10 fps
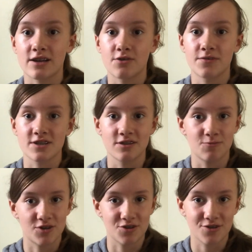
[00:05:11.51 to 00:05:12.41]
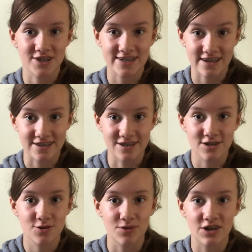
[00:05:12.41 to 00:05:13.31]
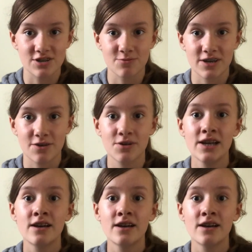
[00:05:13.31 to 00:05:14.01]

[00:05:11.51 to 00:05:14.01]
and obviously you want your horse standing square as well